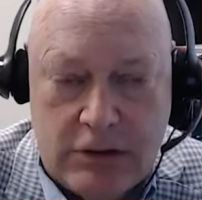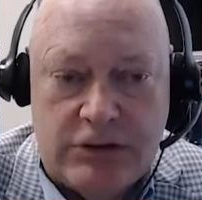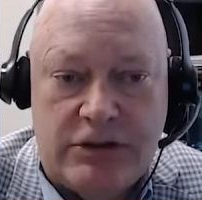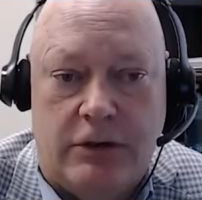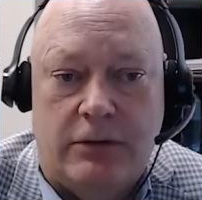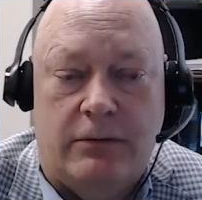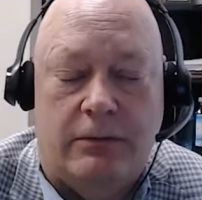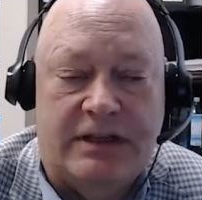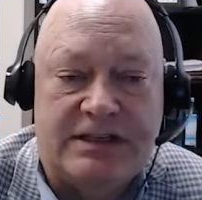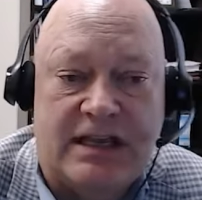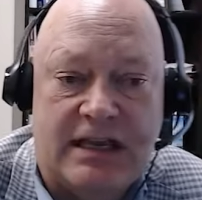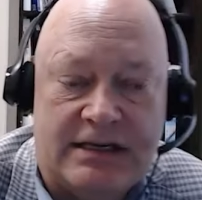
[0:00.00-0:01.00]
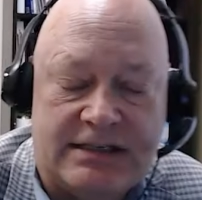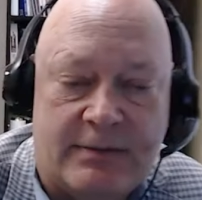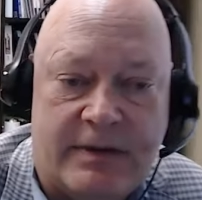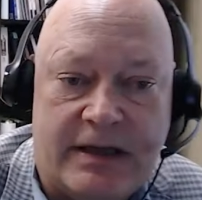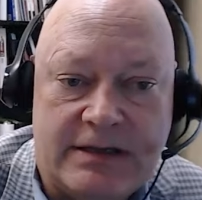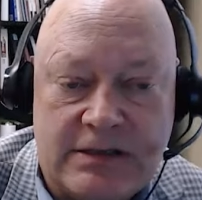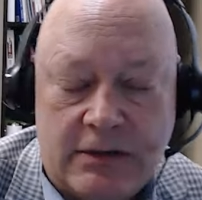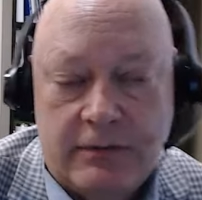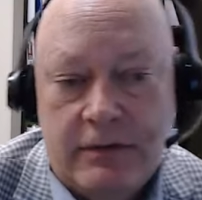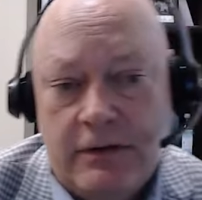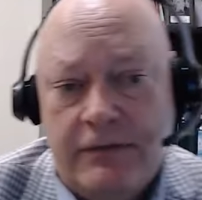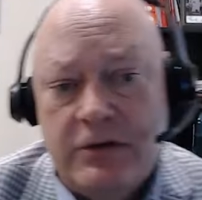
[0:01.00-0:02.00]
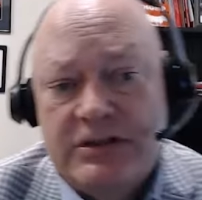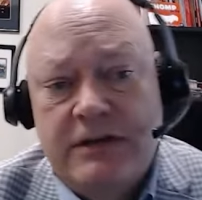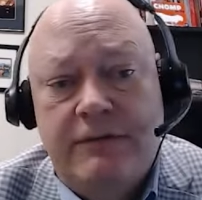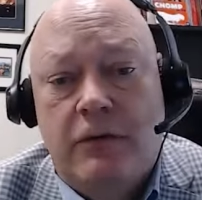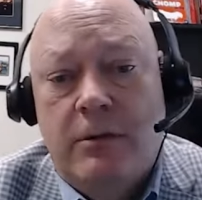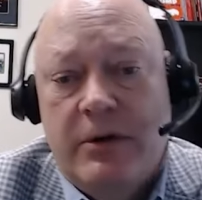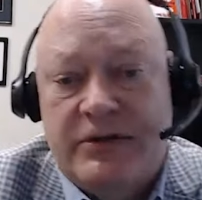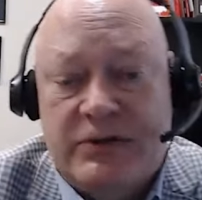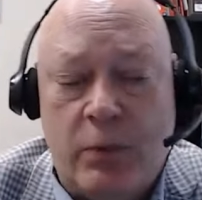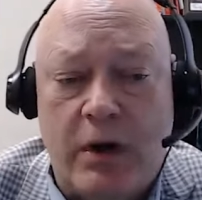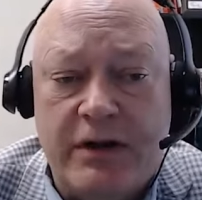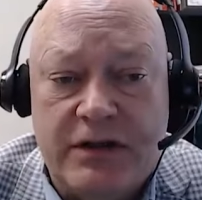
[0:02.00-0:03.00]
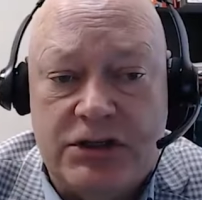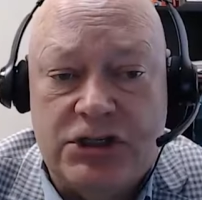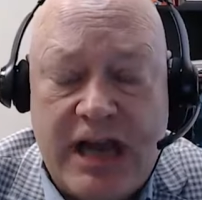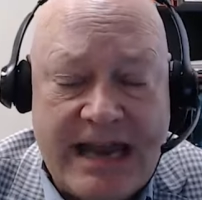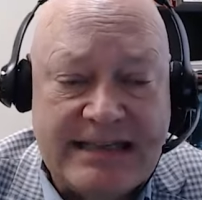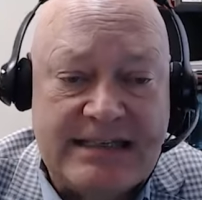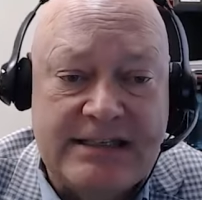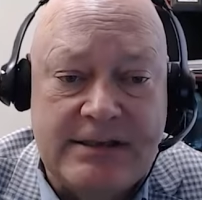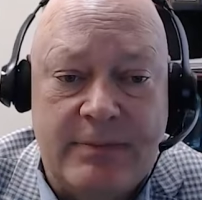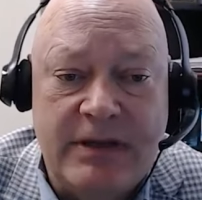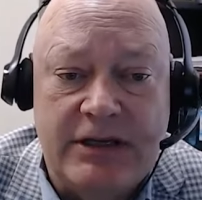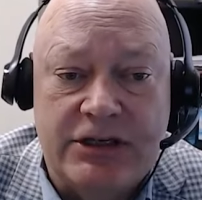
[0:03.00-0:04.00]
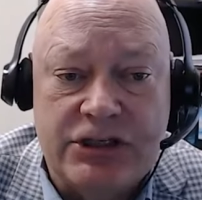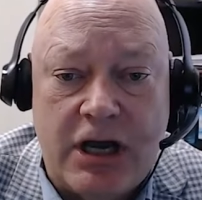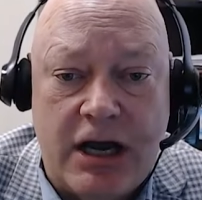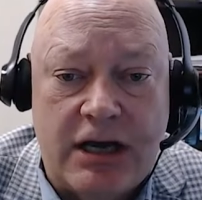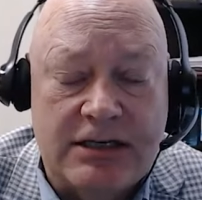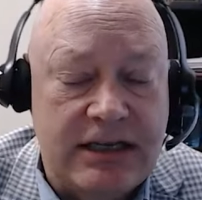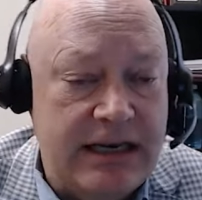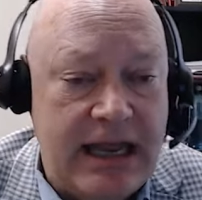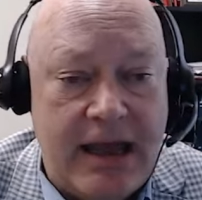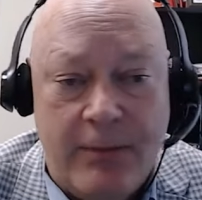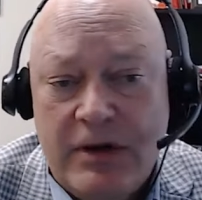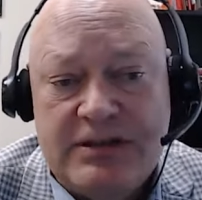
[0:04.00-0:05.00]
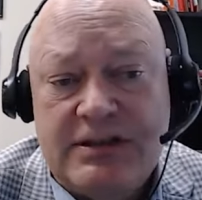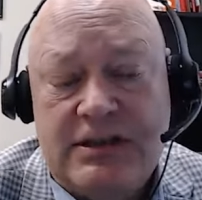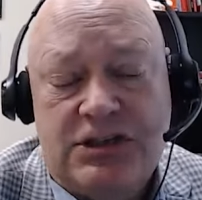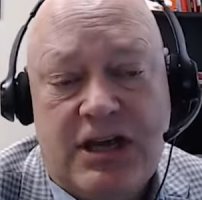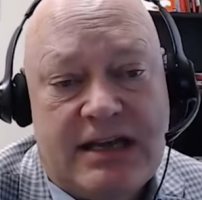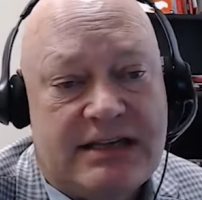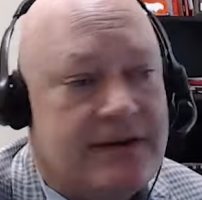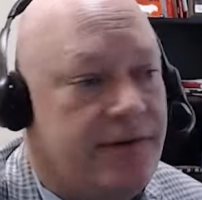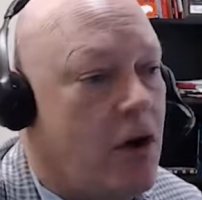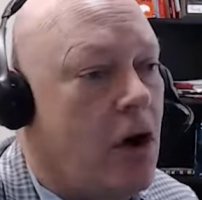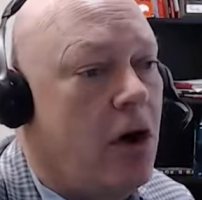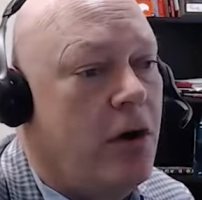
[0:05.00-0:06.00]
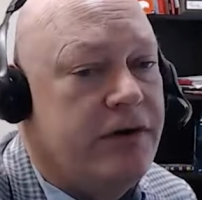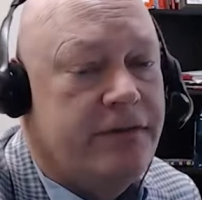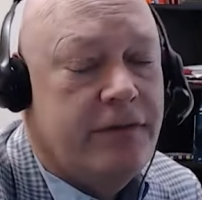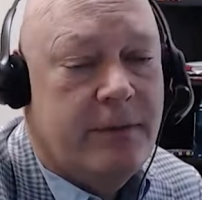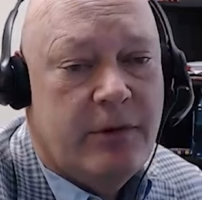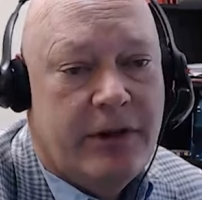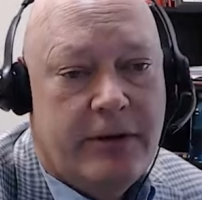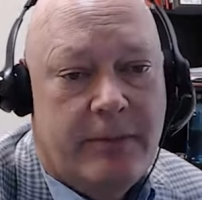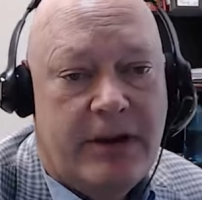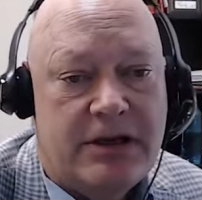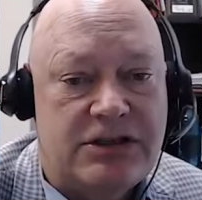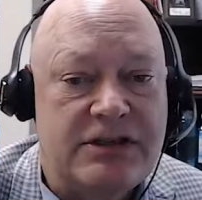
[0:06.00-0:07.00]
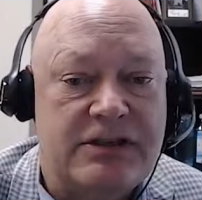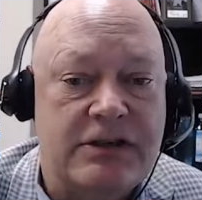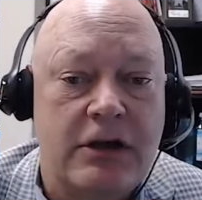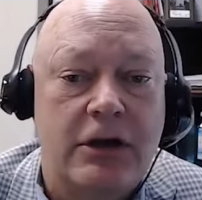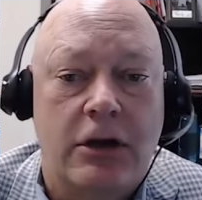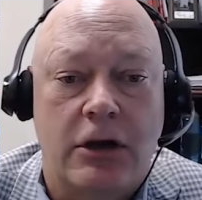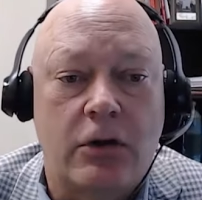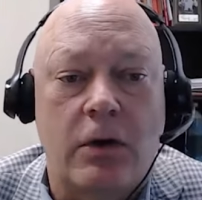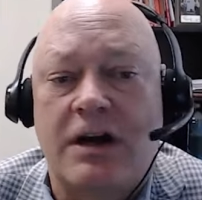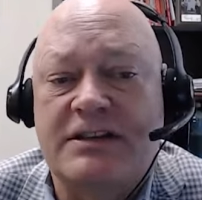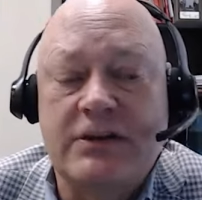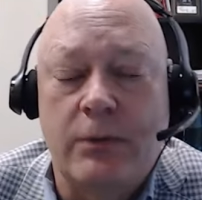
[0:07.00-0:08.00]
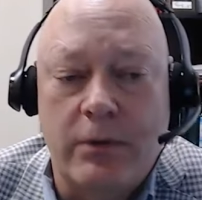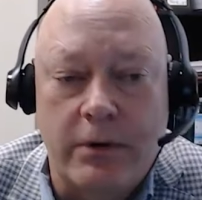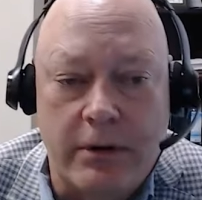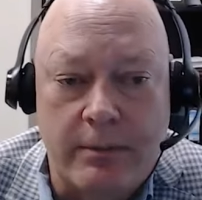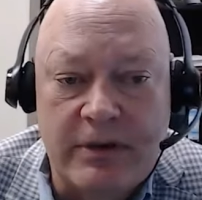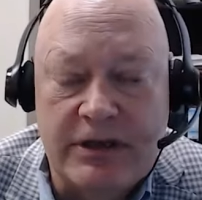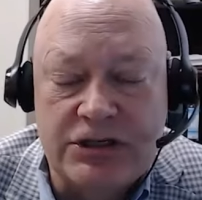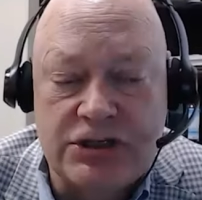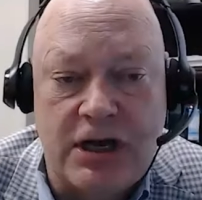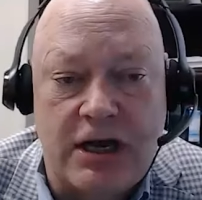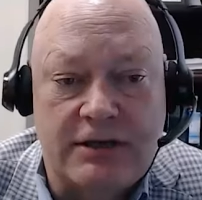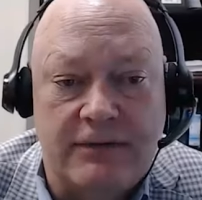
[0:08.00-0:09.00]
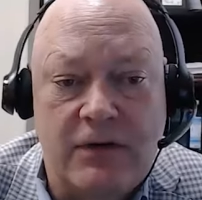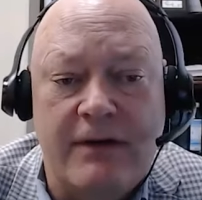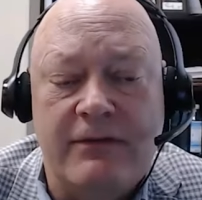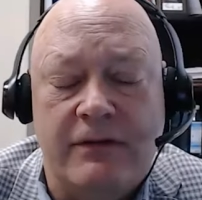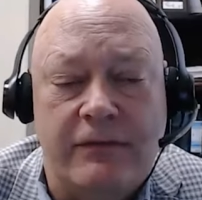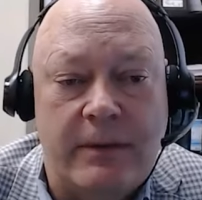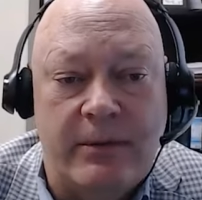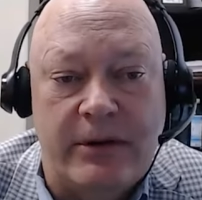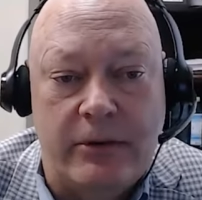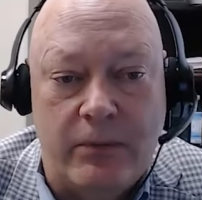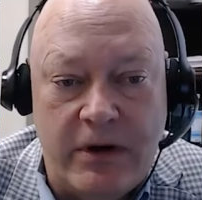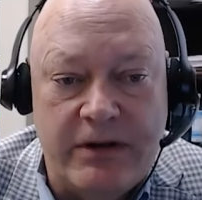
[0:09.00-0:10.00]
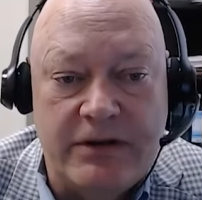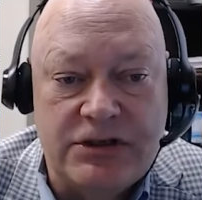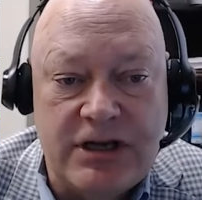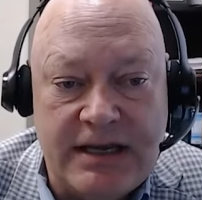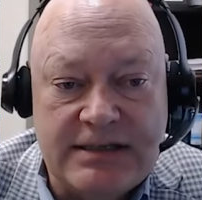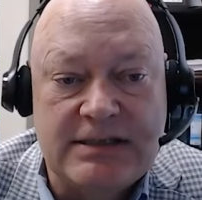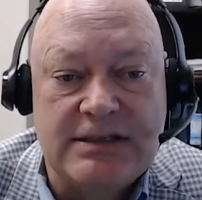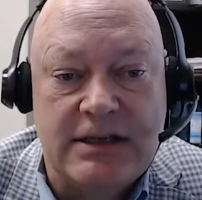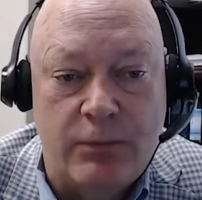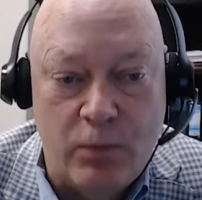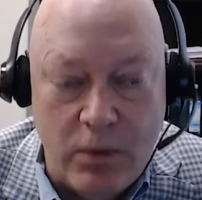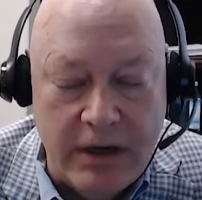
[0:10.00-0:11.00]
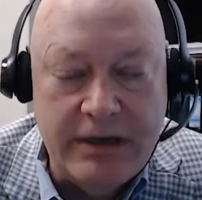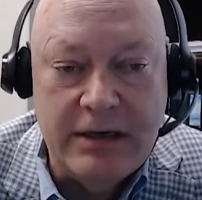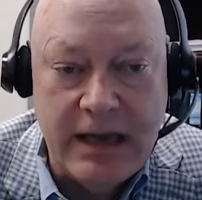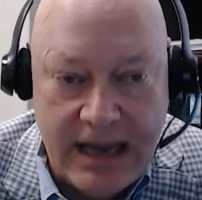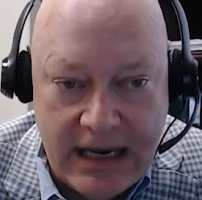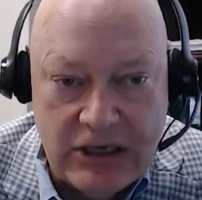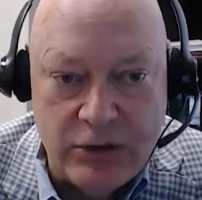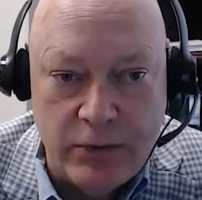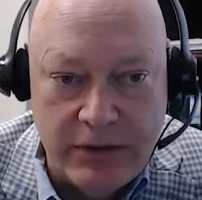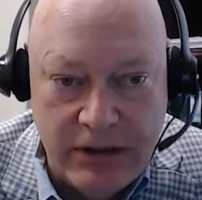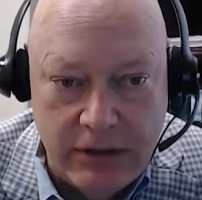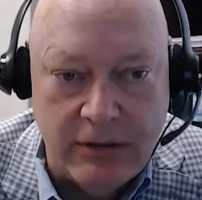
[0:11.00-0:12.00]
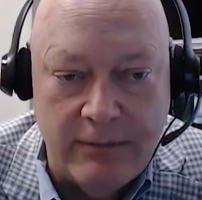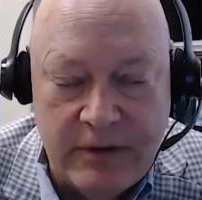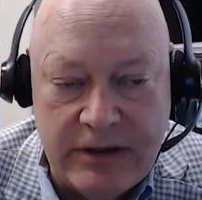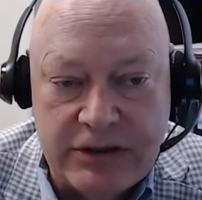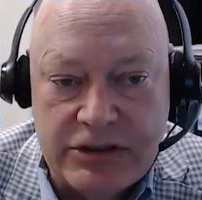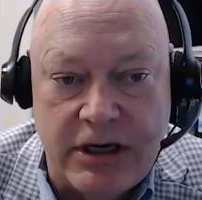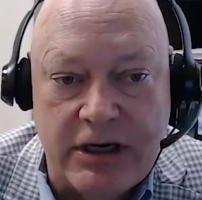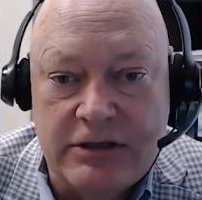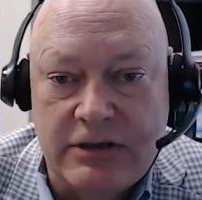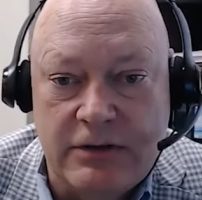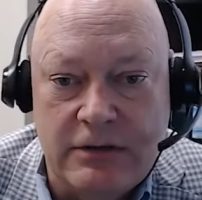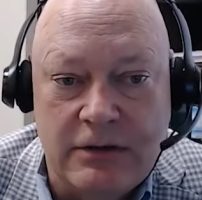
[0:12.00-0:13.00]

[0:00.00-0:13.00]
So let's get at some of that. So first and foremost, what are the chances of being shocked? And what is the chance of all defibrillator patients across the world being shocked? If you have a defibrillator, what are the chances in one annual year of being shocked?